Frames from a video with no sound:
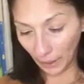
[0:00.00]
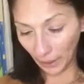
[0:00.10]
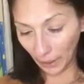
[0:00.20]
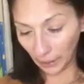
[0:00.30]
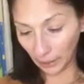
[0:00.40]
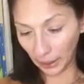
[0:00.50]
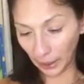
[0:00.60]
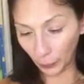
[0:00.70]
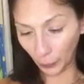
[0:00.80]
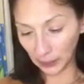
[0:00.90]
they
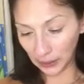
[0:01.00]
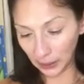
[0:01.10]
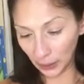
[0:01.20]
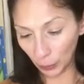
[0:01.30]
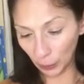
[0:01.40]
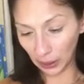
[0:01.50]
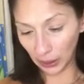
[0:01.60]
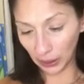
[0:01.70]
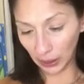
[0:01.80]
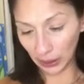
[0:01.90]
question so many
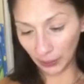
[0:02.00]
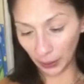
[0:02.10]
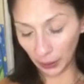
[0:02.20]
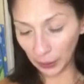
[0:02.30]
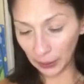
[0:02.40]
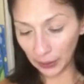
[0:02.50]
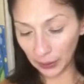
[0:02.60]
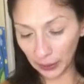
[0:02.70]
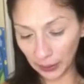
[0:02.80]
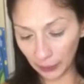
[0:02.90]
things in regards to
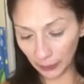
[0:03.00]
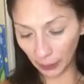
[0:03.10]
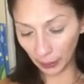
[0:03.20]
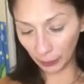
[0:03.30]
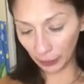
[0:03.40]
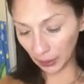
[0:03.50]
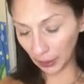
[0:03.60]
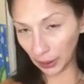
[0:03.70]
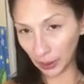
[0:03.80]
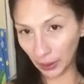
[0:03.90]
this
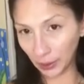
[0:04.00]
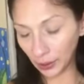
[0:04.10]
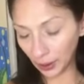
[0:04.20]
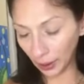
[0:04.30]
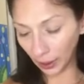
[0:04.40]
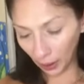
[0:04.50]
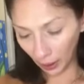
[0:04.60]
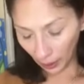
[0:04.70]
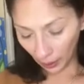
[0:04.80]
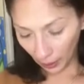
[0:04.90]
connection.
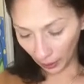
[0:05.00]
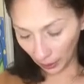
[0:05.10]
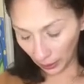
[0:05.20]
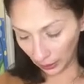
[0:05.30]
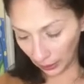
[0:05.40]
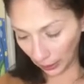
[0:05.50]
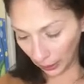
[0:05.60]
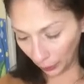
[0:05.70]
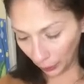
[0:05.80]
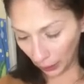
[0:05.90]
They
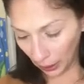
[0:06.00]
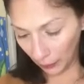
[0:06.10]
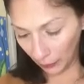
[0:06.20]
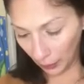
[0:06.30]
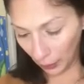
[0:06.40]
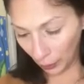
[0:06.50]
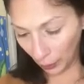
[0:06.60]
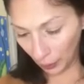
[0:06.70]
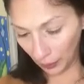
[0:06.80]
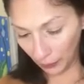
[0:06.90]
don't even know
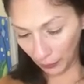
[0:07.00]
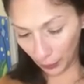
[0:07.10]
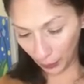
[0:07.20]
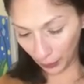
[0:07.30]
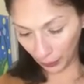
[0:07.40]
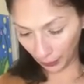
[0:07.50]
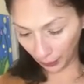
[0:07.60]
if it's worth it.